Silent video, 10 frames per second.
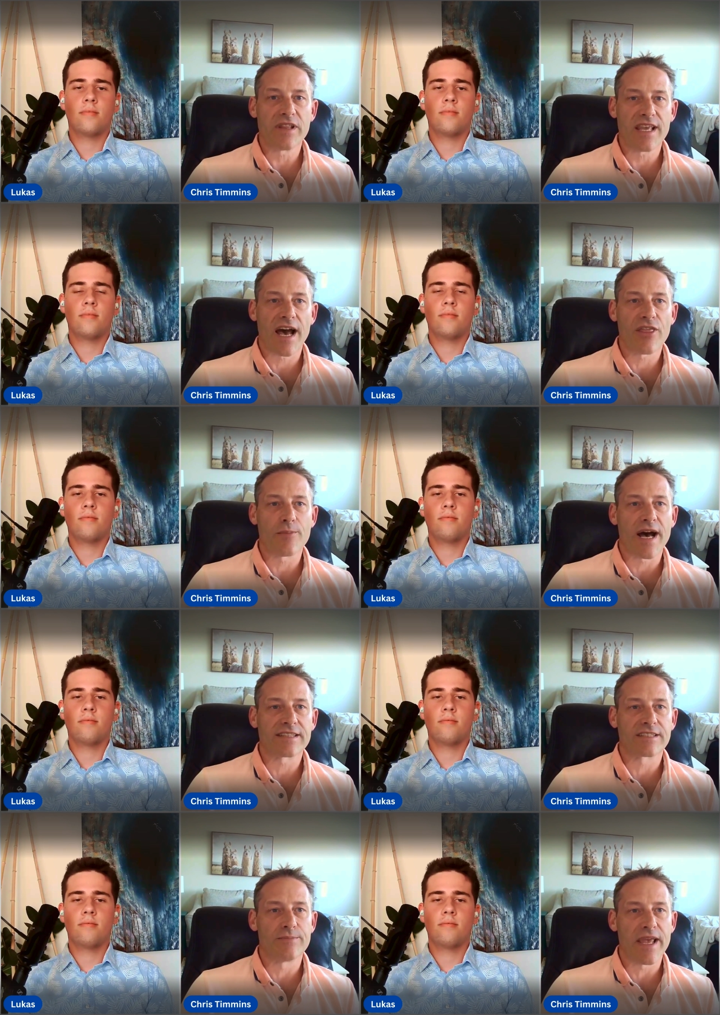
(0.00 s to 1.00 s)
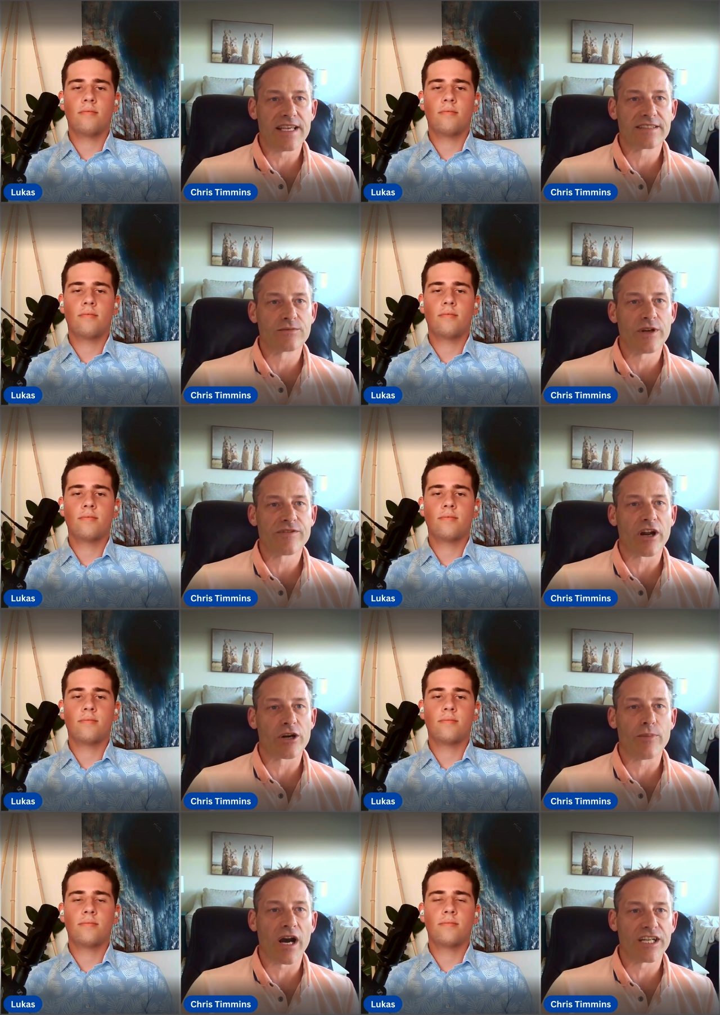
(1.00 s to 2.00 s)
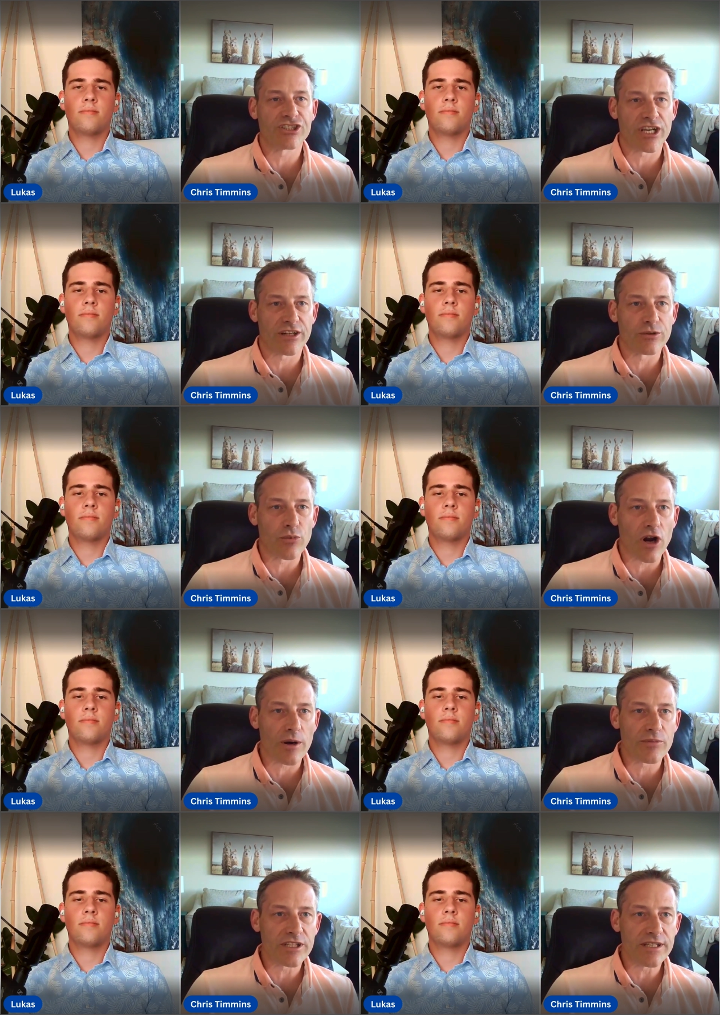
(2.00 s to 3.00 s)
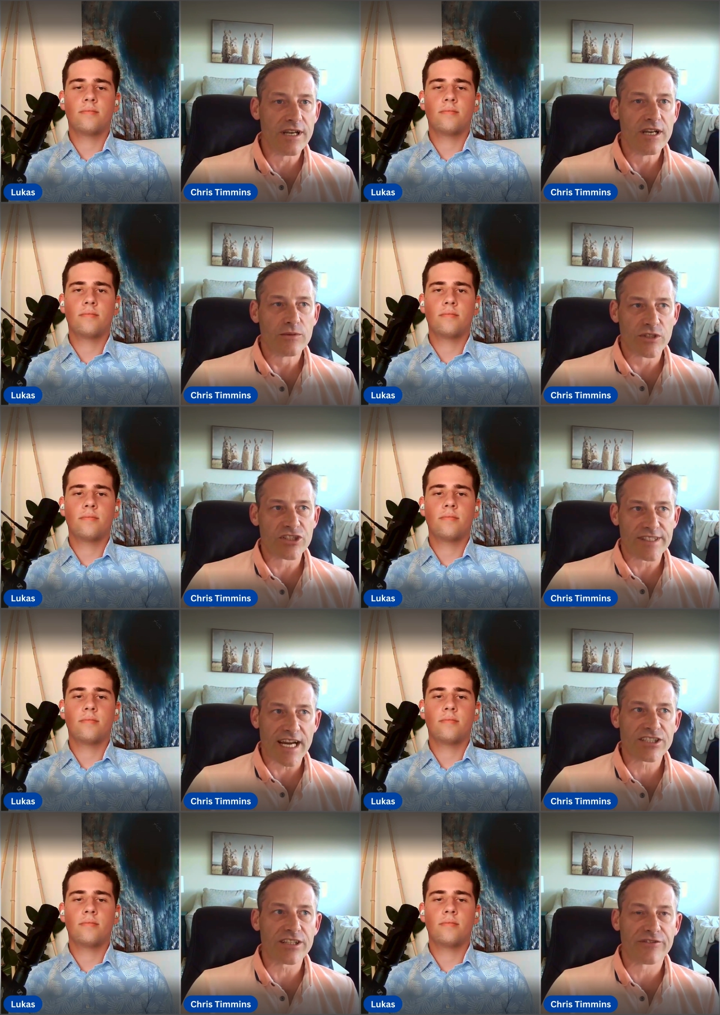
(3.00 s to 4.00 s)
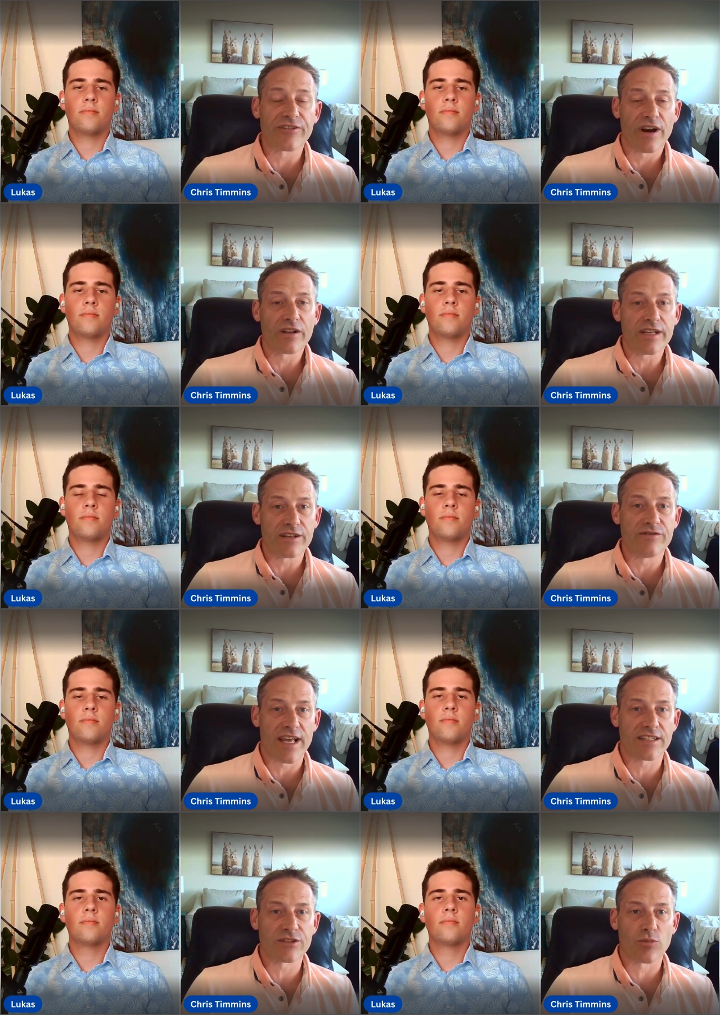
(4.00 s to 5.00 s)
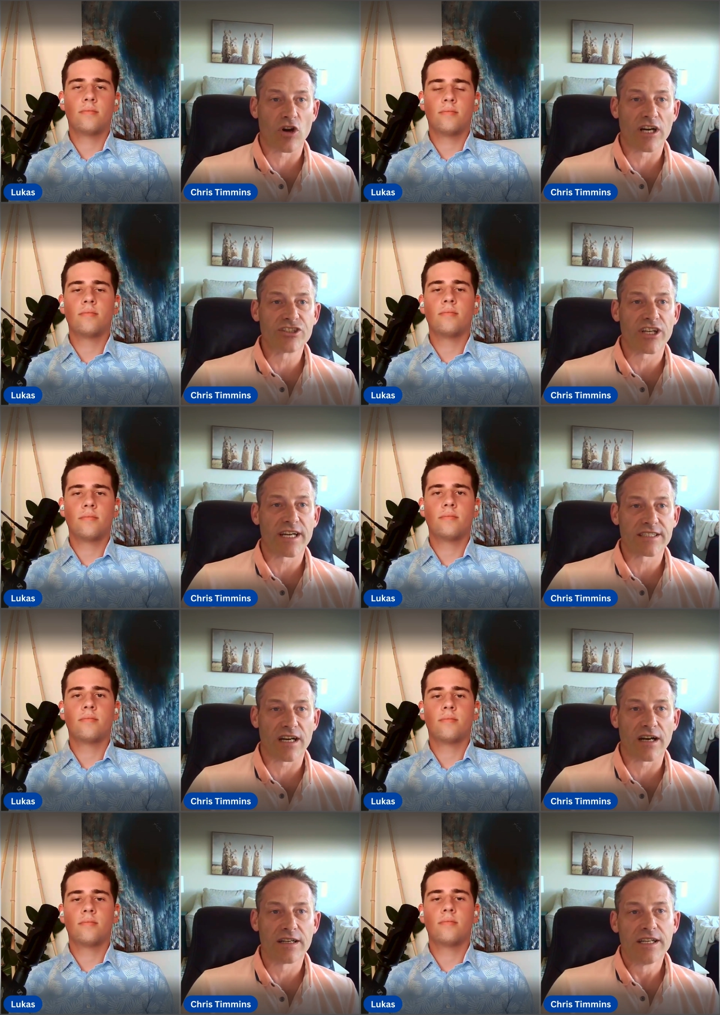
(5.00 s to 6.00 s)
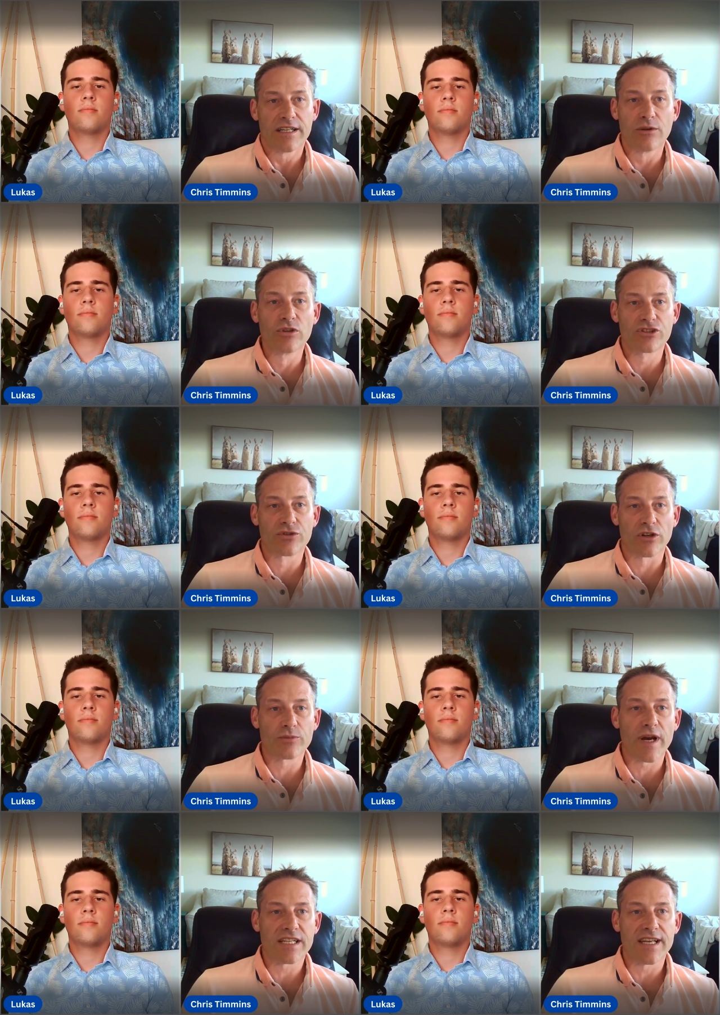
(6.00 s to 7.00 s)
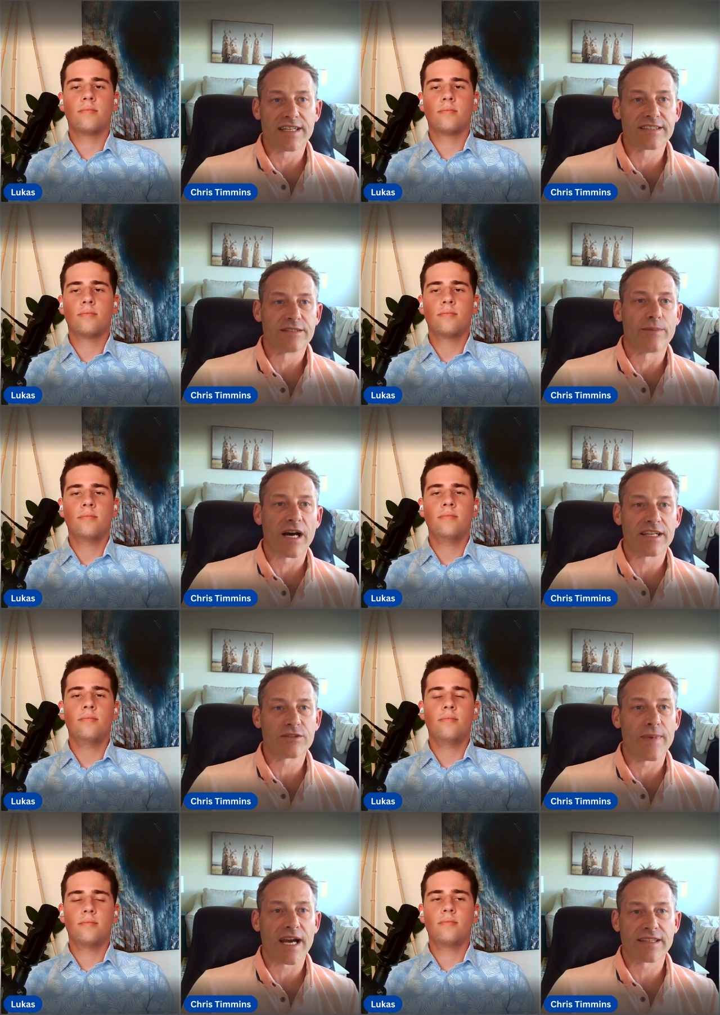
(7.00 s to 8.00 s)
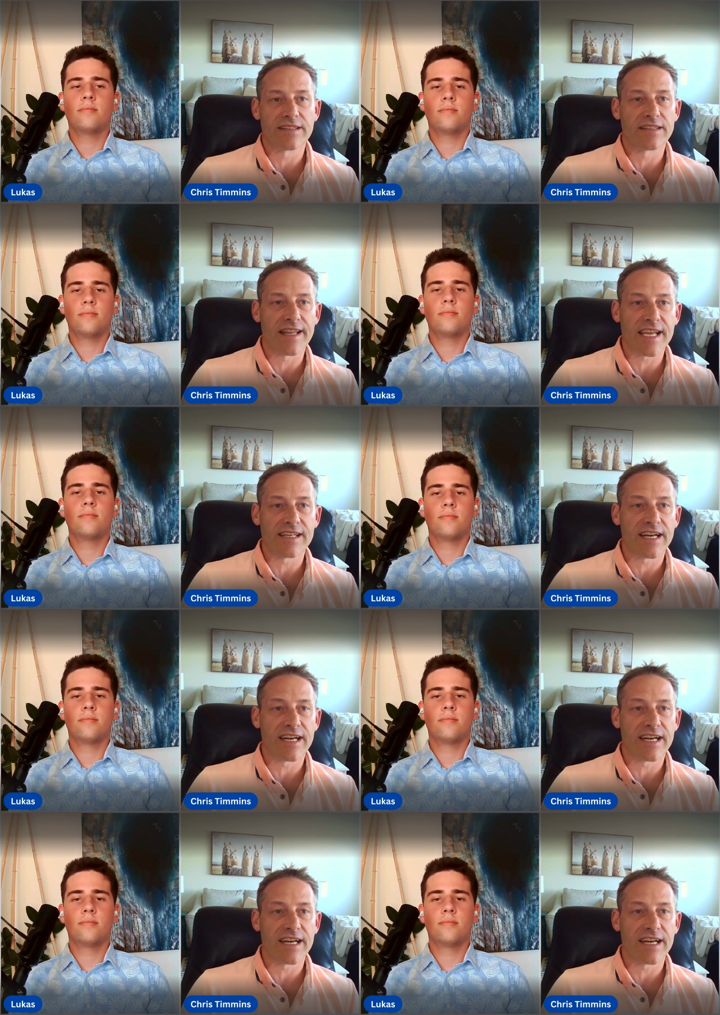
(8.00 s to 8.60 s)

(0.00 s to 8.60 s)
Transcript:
Speaker 1: in the Athabasca Basin, we've got our Pine Channel property, which is actually a fairly advanced project. It was drilled by Denison Mines back in the late